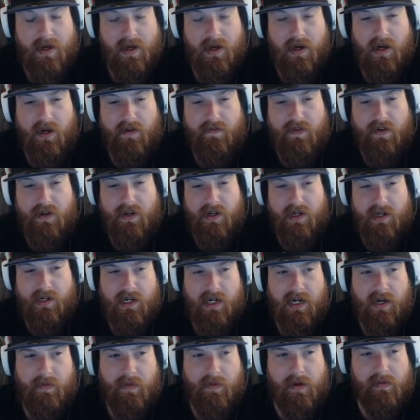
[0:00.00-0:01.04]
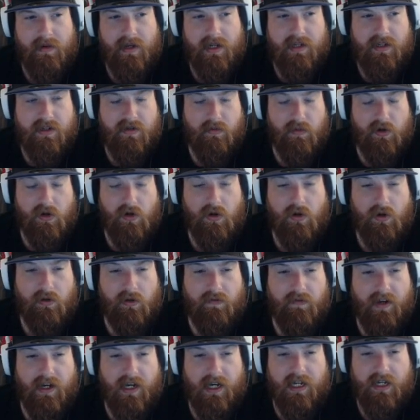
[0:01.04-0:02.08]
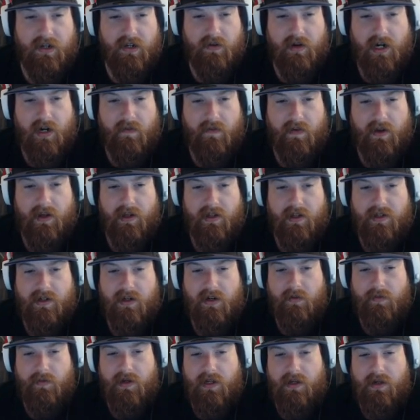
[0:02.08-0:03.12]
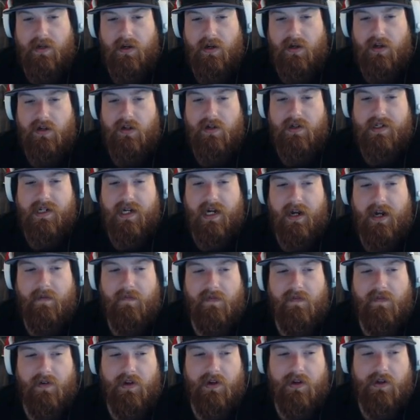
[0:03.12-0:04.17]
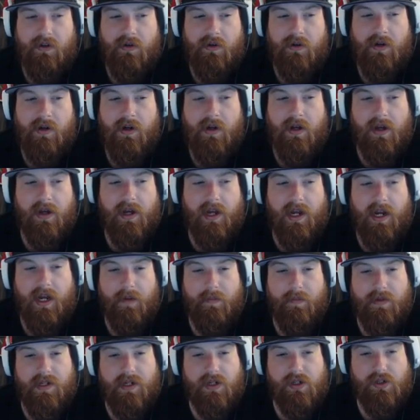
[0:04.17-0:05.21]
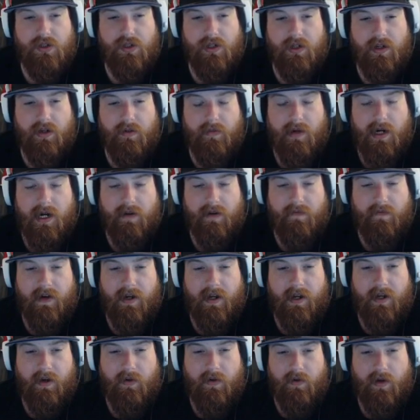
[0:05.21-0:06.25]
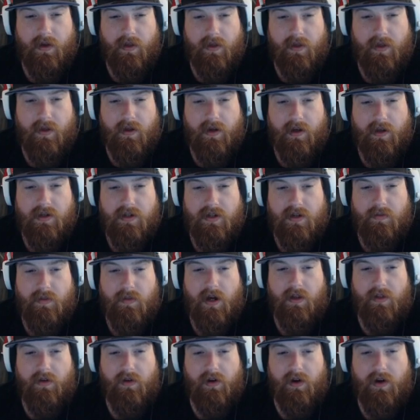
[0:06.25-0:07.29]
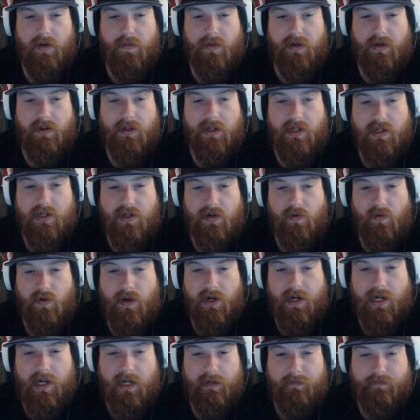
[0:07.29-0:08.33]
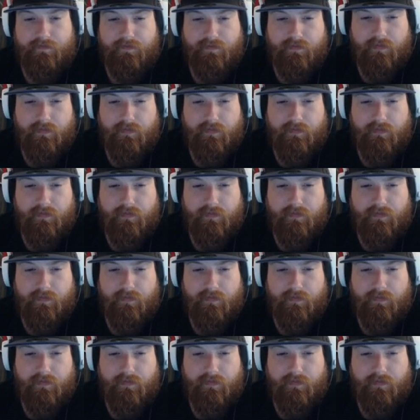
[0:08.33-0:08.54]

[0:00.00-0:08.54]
If you can get it out, maybe get some gold value out of it, it's going to be a good time for you, and potentially can modify it with some other abilities and whatnot.